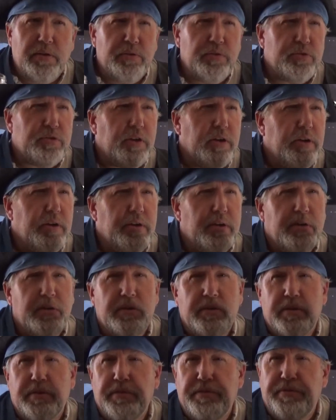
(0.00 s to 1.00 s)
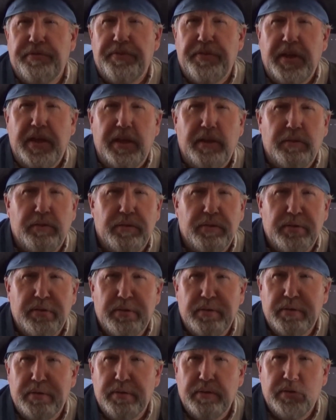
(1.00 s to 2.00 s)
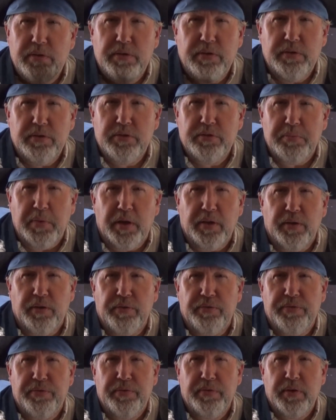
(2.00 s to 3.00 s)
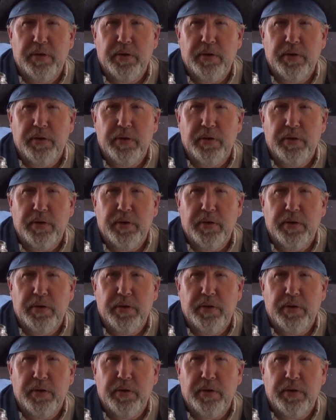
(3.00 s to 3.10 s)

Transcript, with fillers: there's a faint smell of